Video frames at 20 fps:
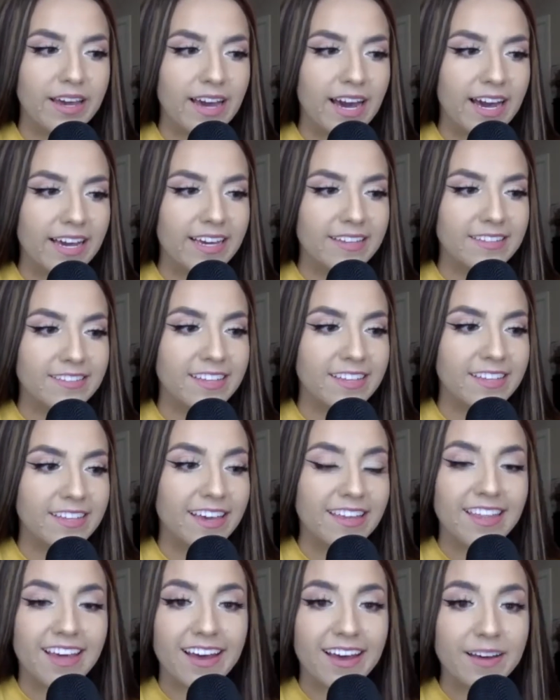I say
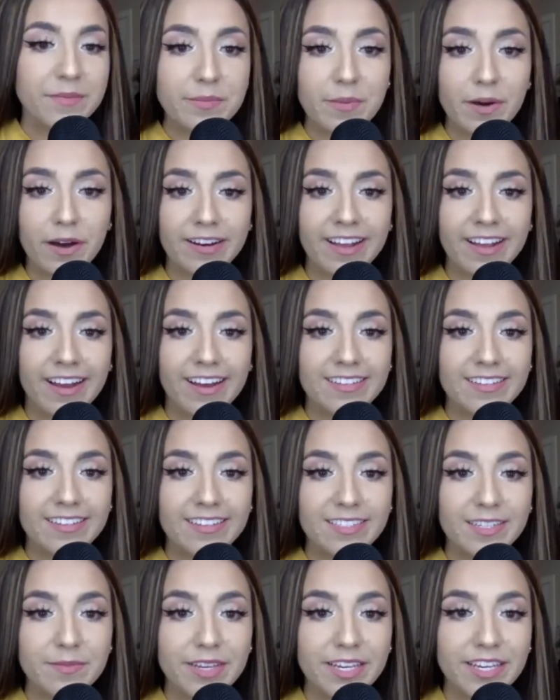that on my podcast.
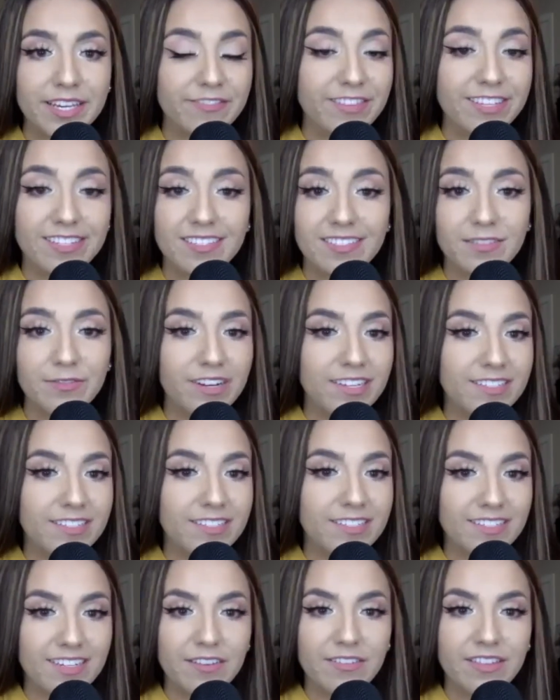I'm like, if this doesn't
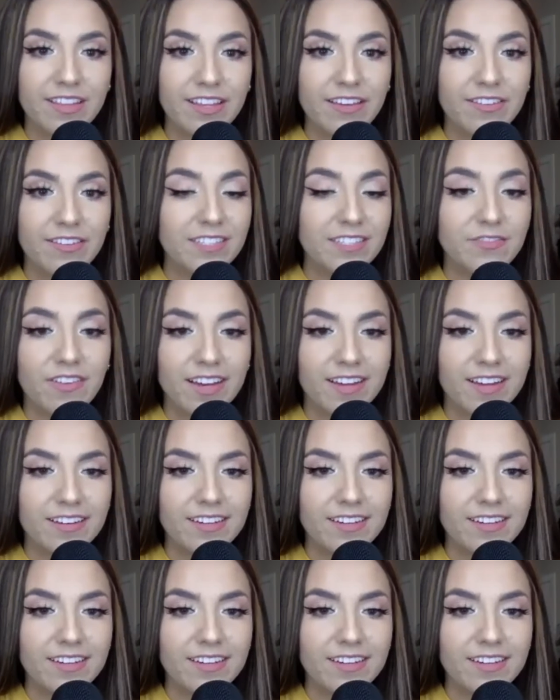resonate with you, that's fine.